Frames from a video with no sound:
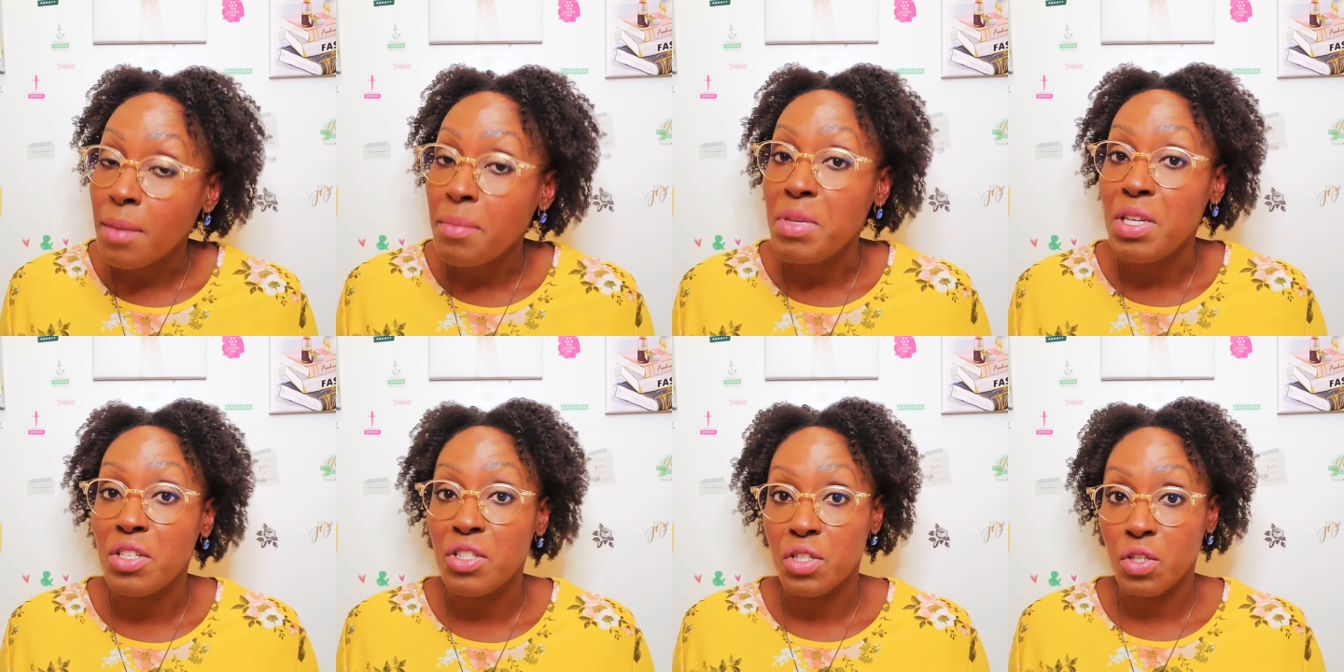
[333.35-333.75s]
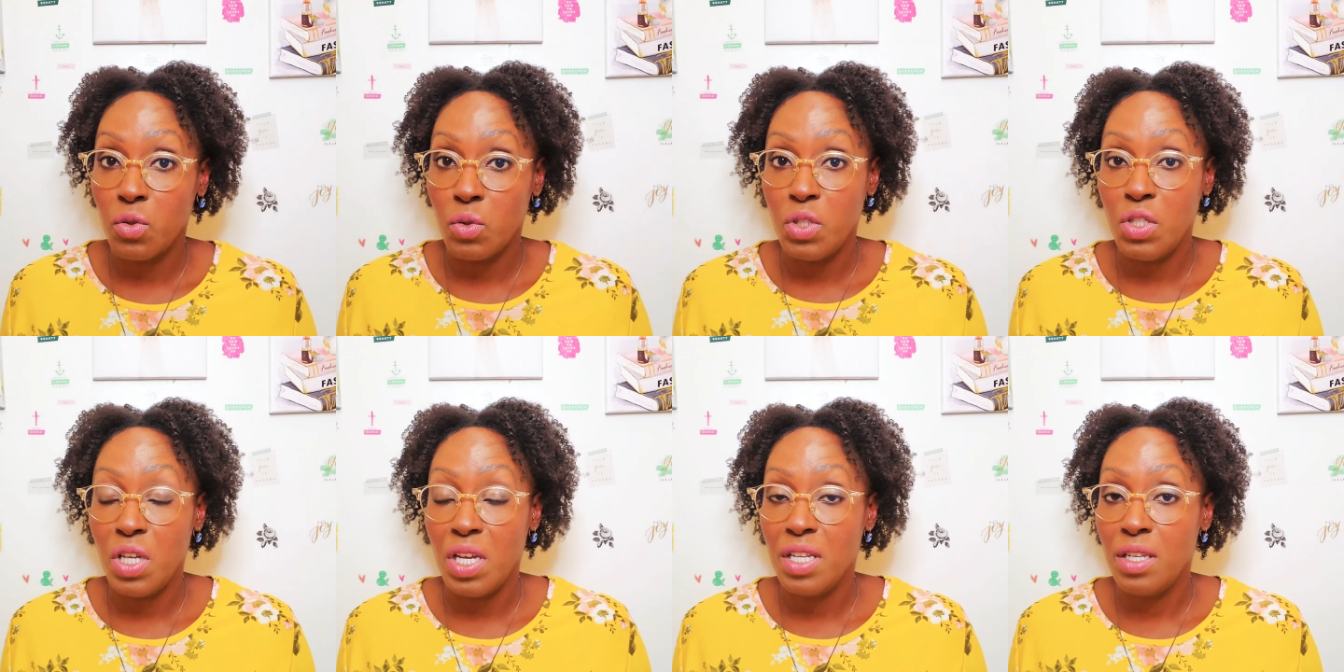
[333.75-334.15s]
be
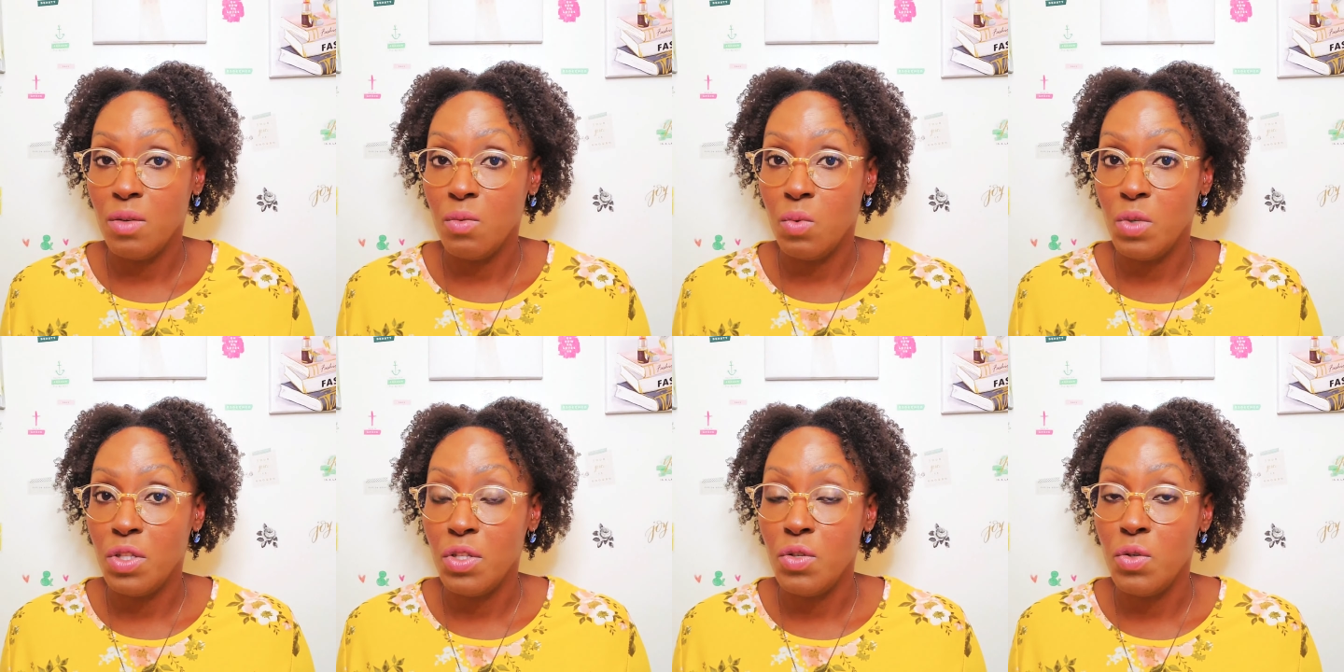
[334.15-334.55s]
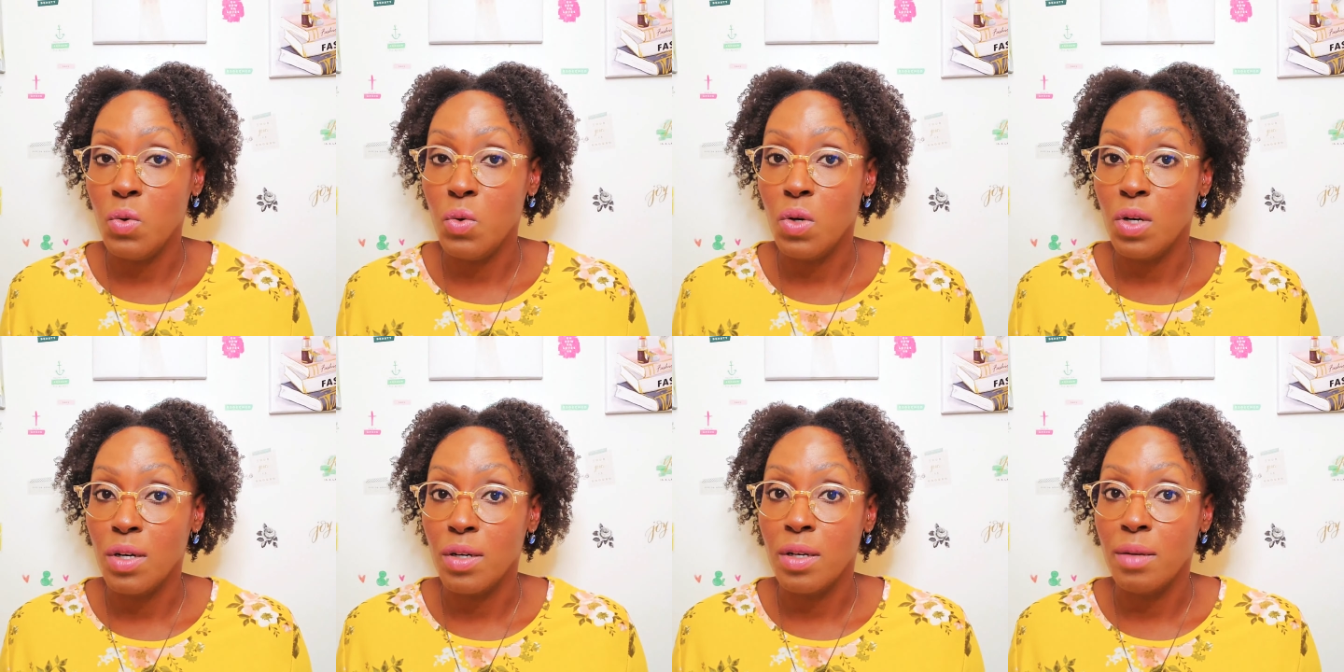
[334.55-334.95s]
associated with
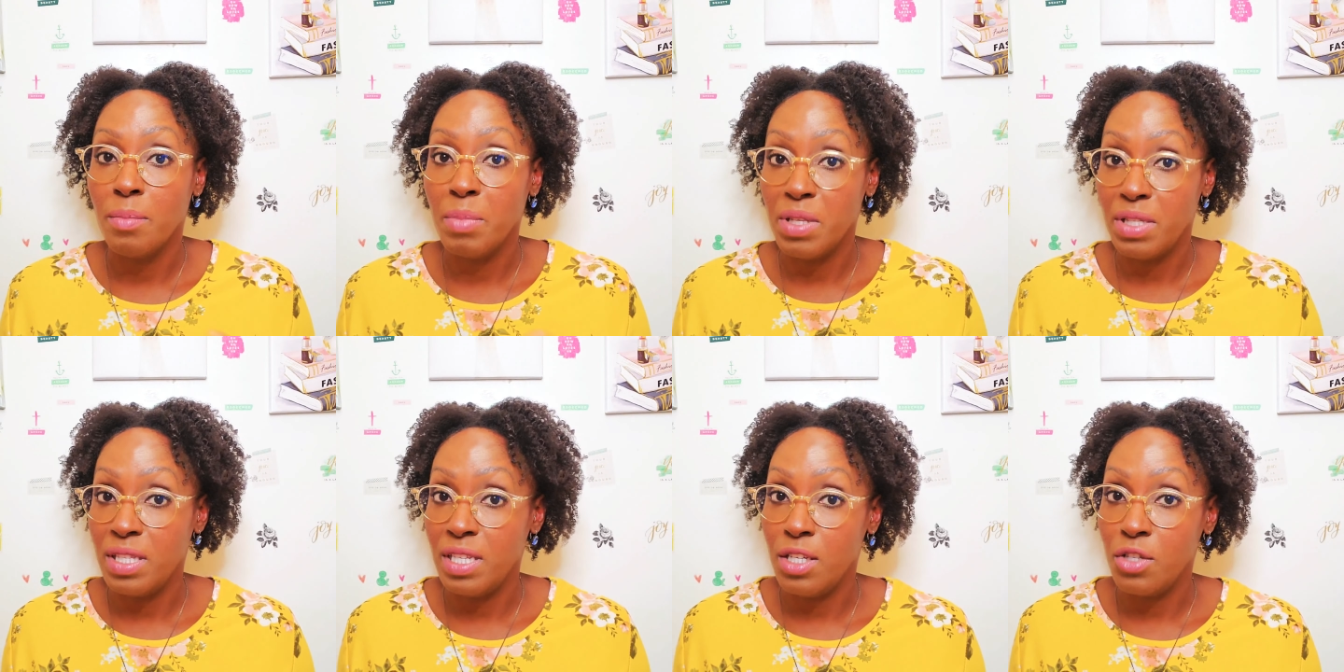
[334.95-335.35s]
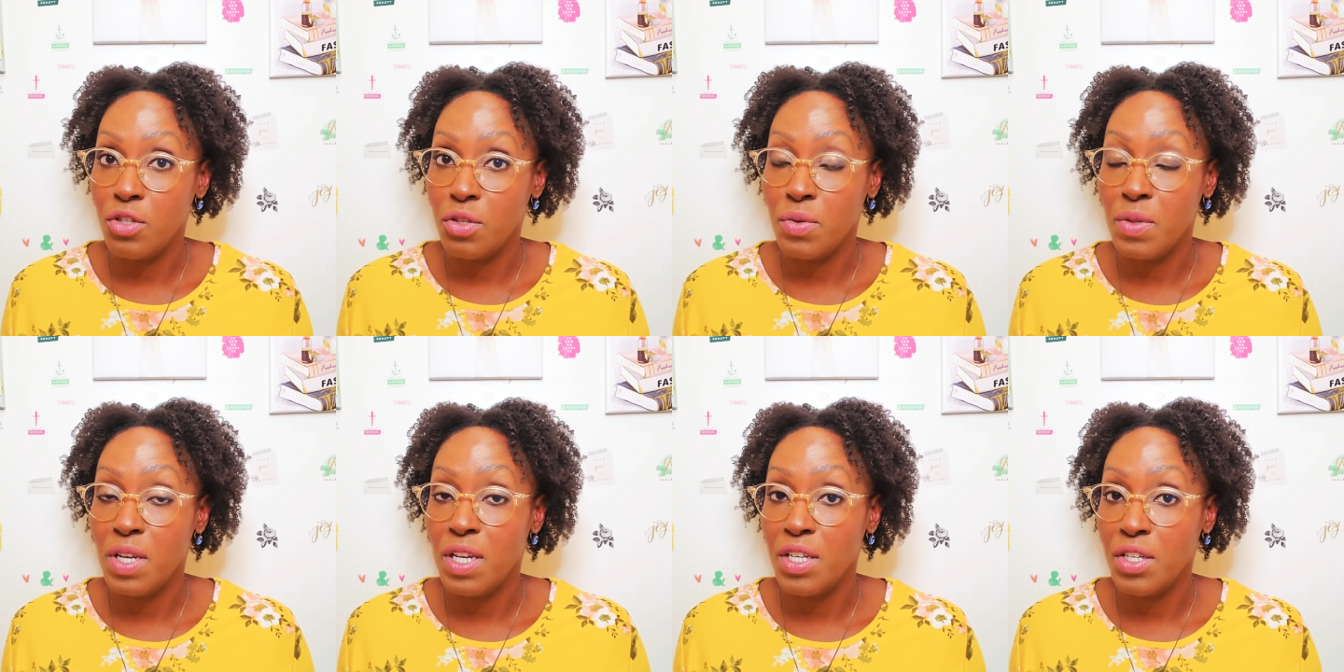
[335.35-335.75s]
your
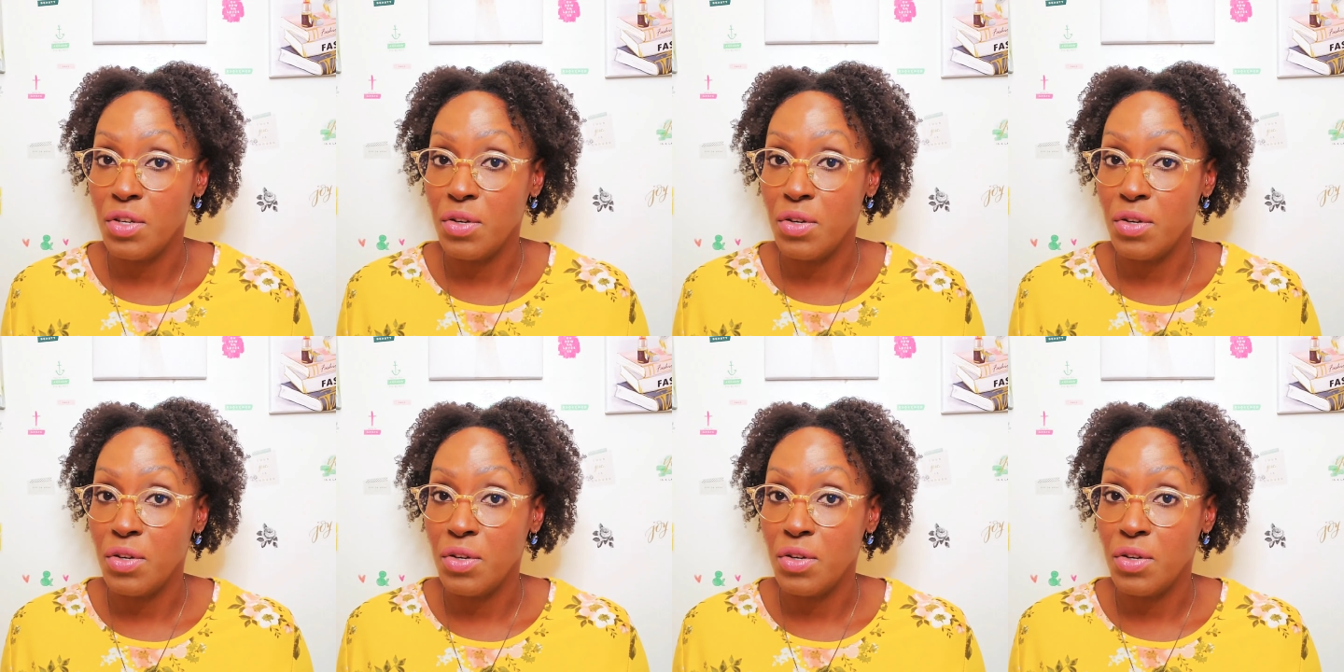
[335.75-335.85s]
position that